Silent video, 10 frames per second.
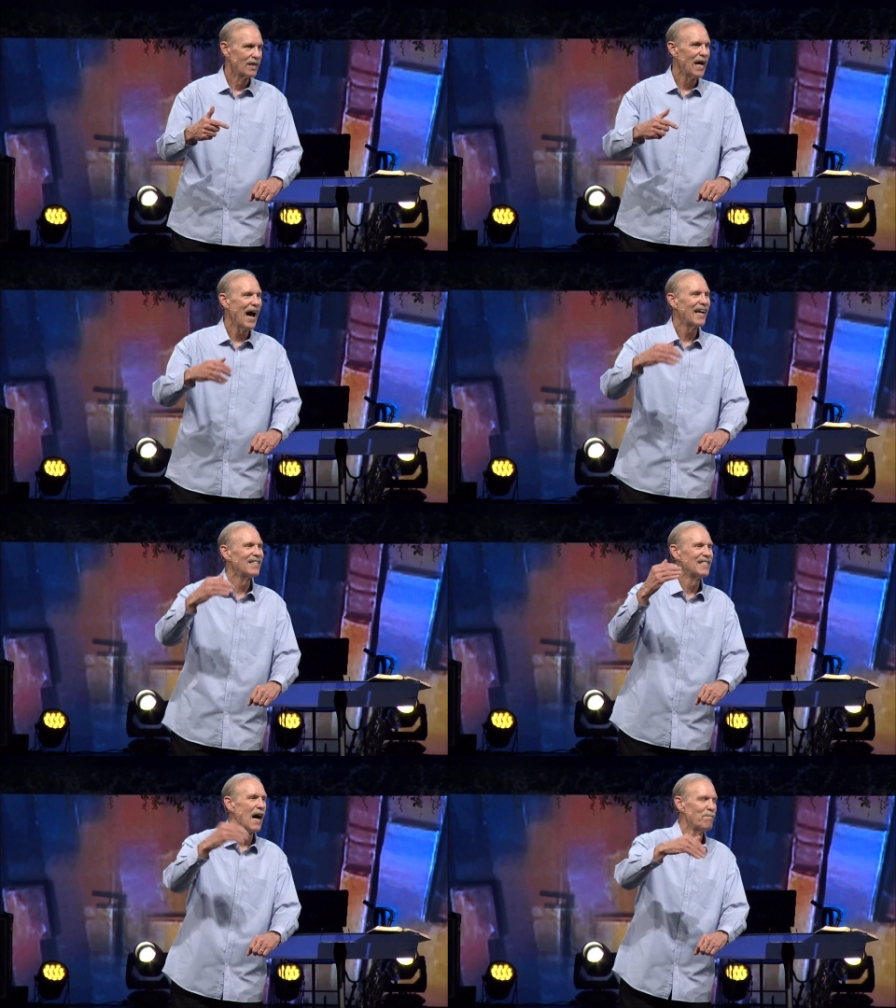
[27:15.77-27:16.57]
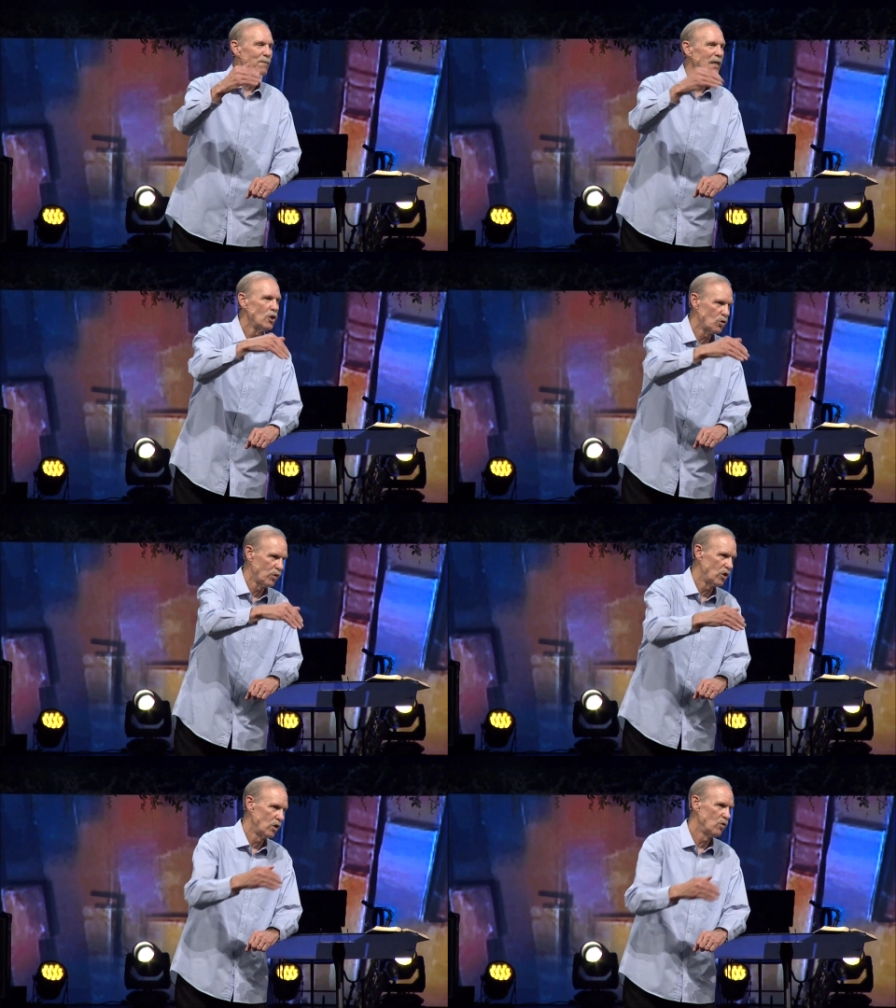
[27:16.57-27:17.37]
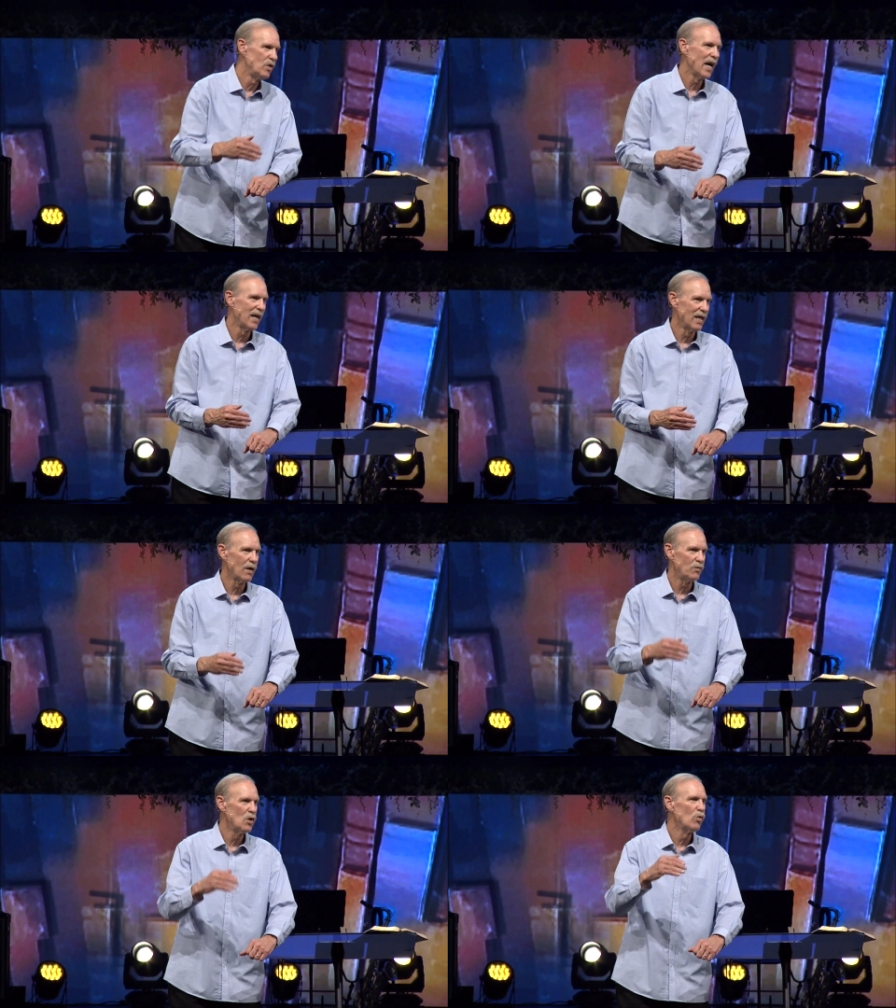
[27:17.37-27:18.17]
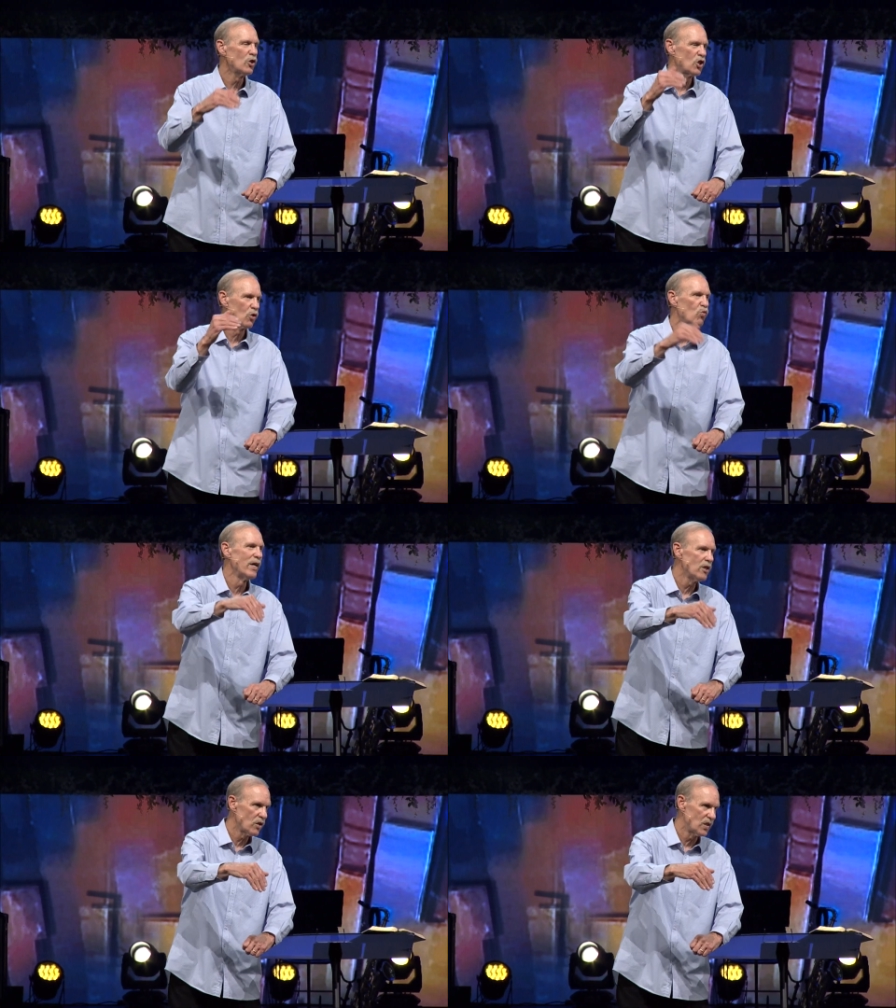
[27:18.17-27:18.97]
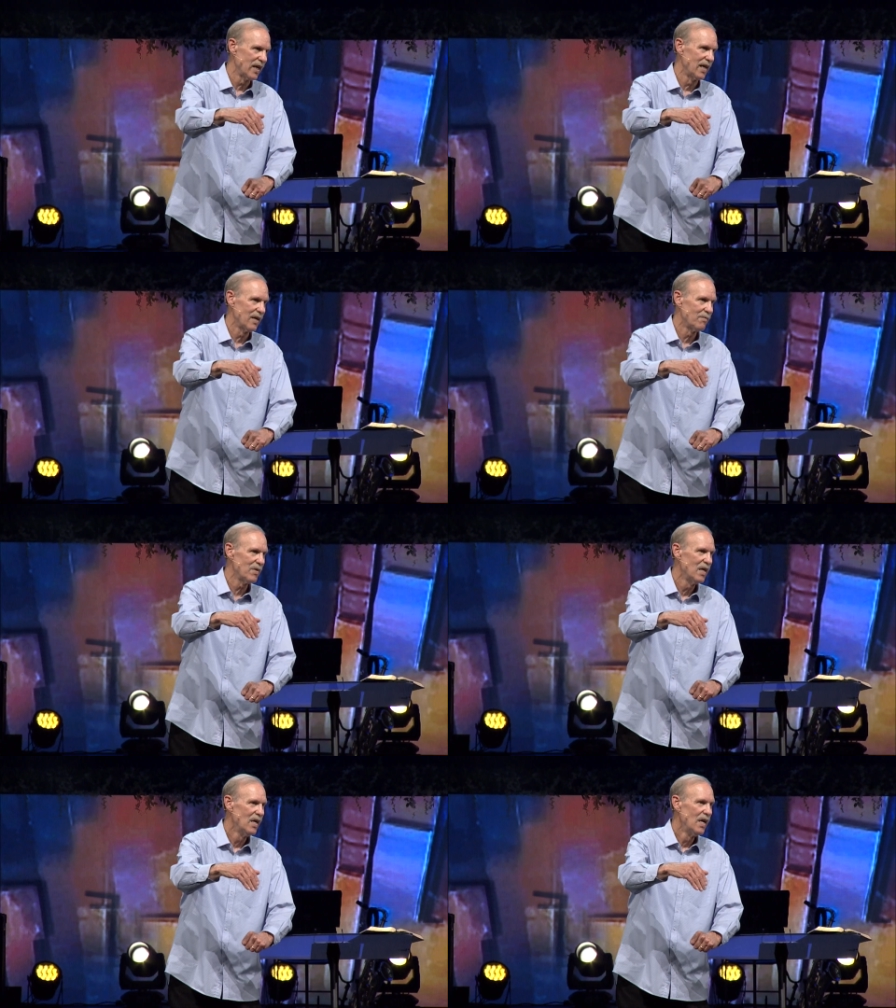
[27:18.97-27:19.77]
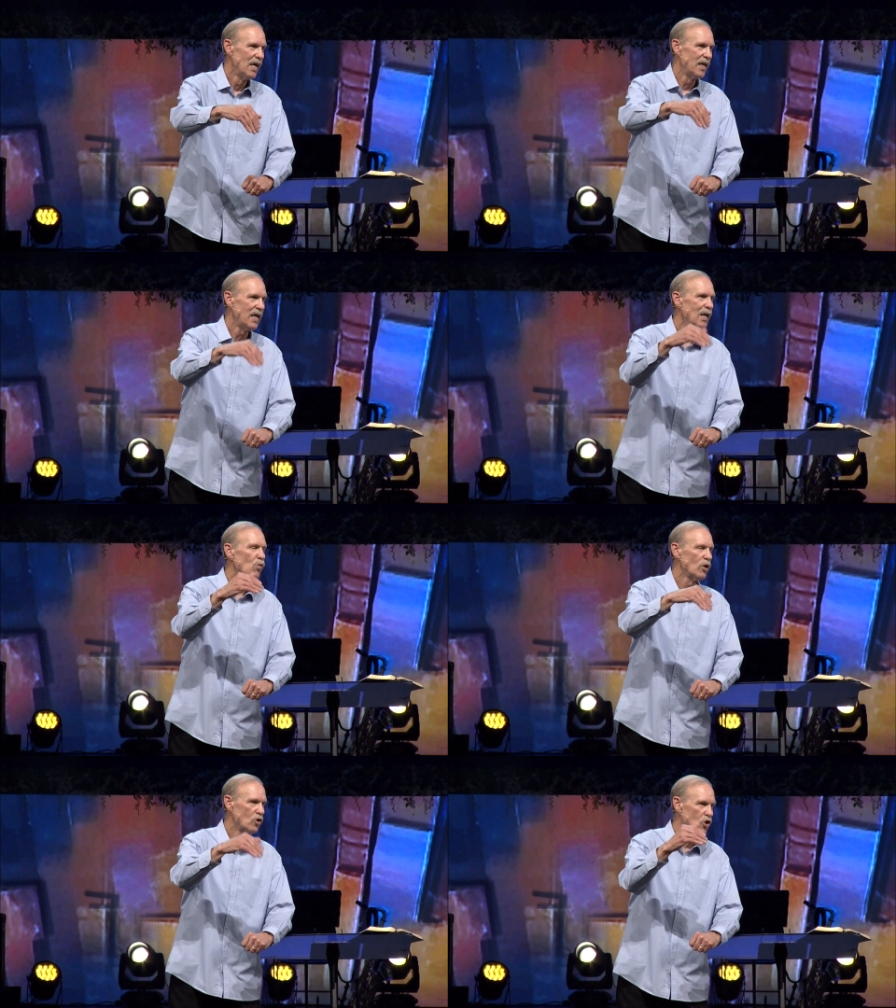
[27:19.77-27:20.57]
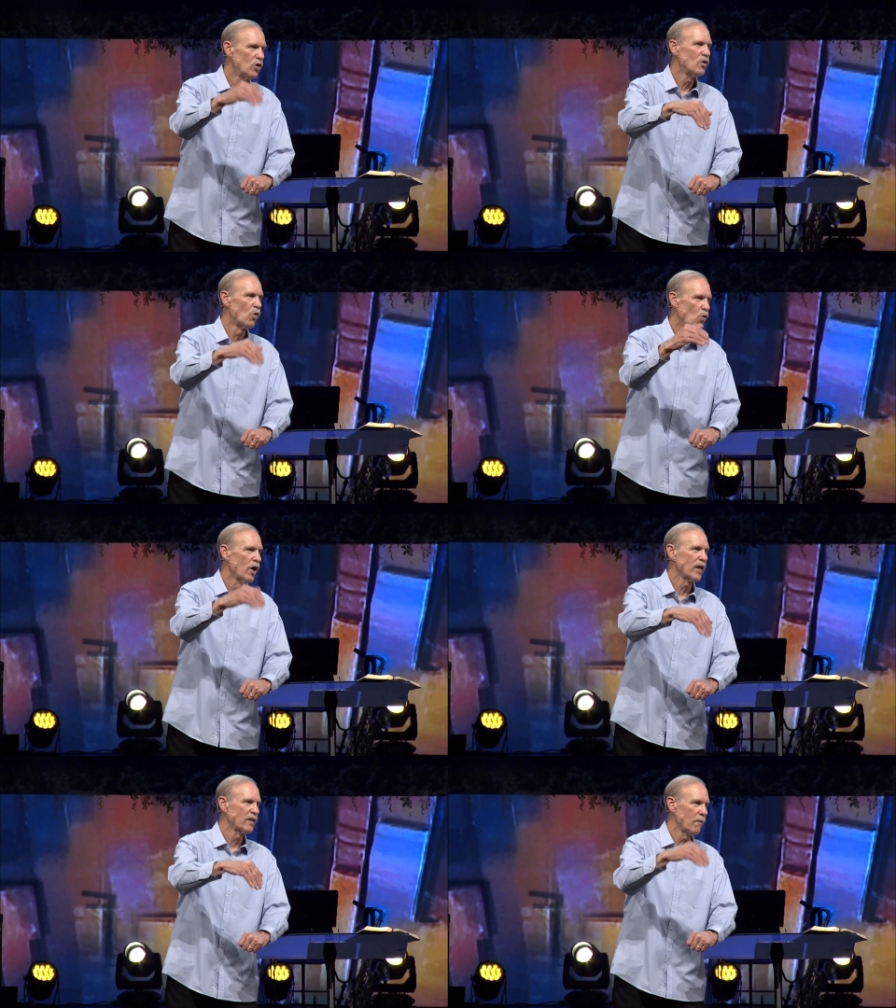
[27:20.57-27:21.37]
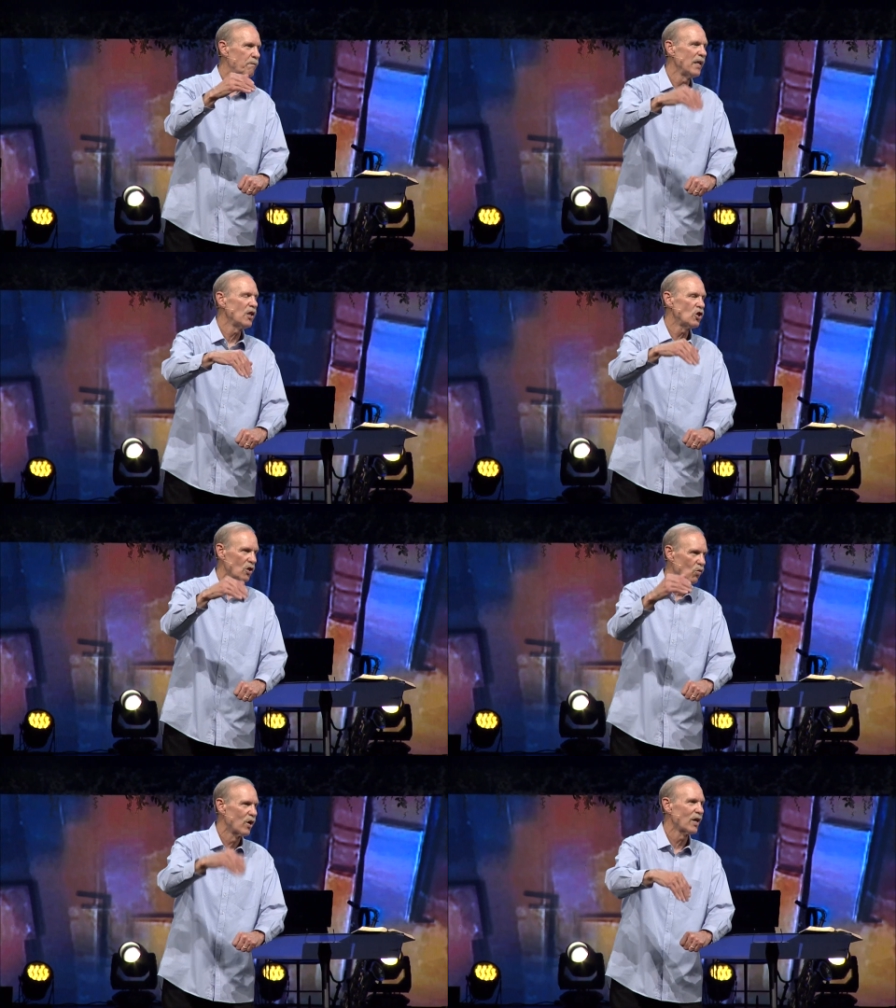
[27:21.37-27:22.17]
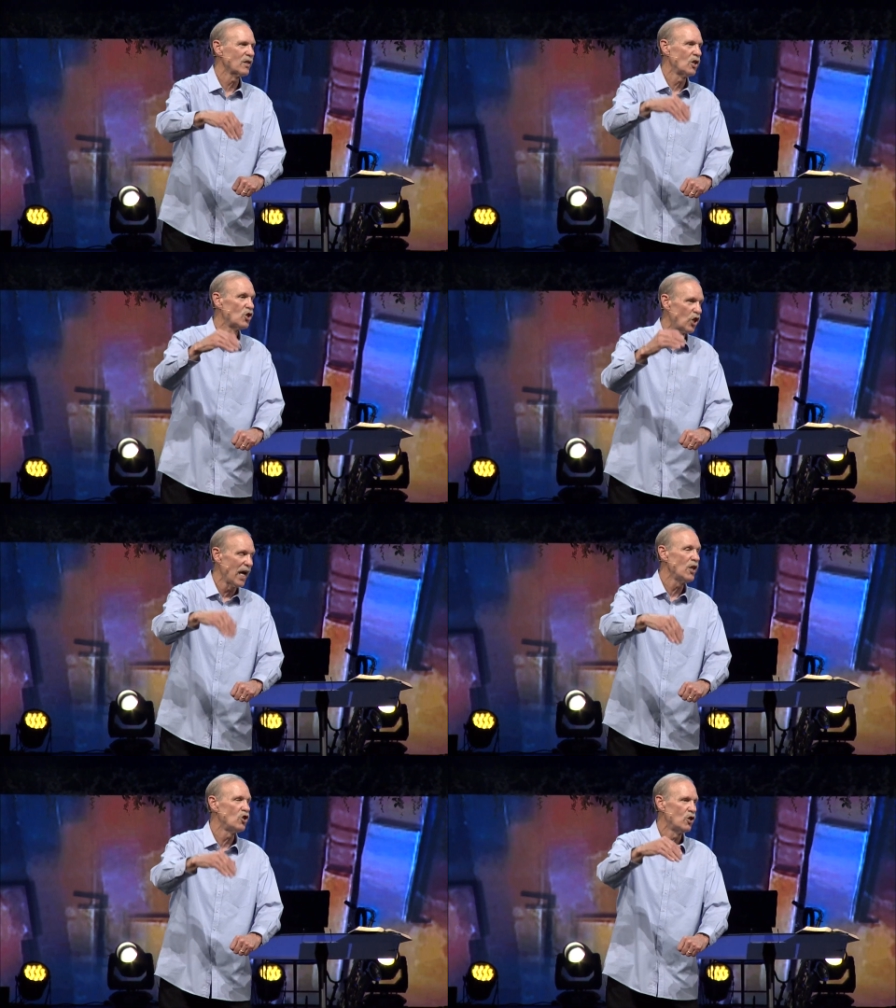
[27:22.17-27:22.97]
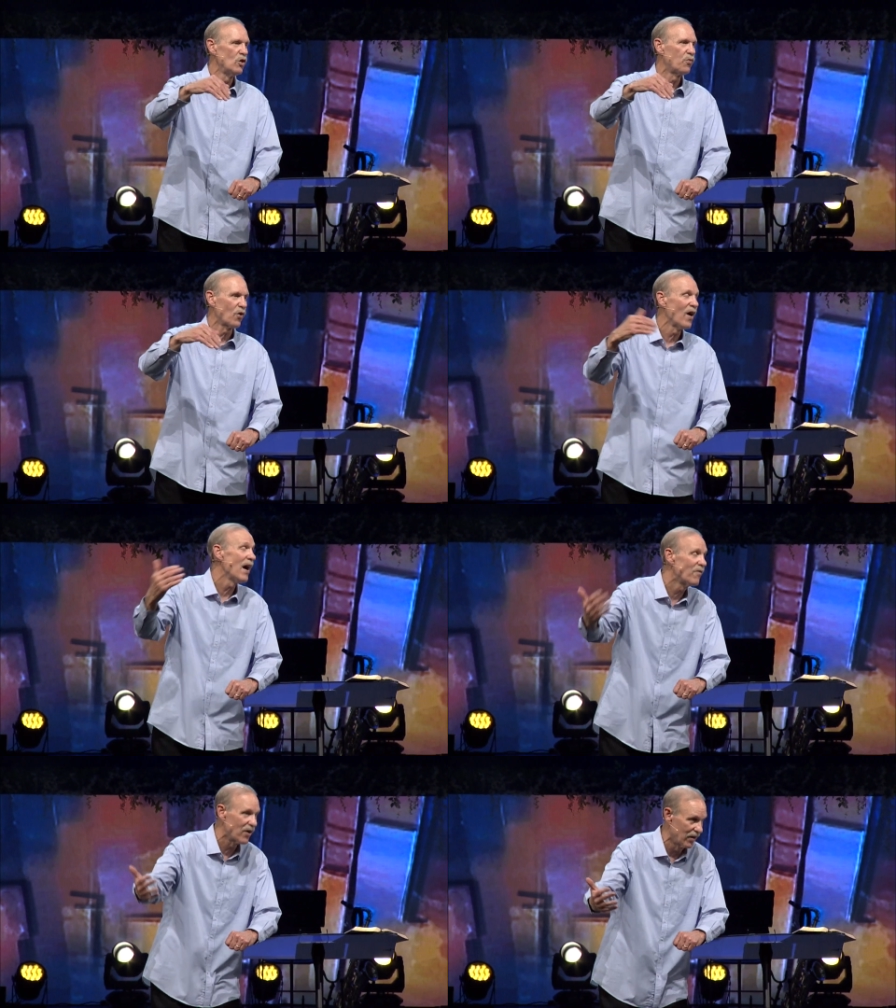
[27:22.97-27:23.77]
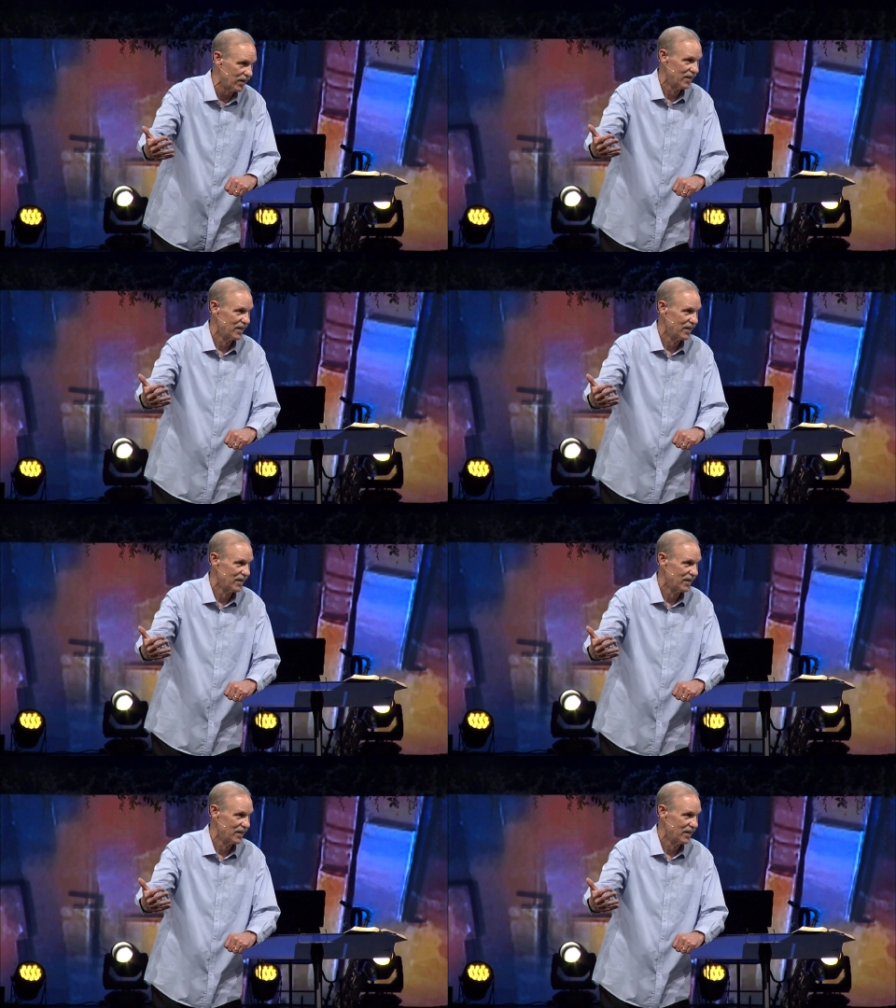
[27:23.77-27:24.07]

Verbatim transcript: God is not finished with you yet. And if you will surrender to him, he will do the work to finish the work to change you forever.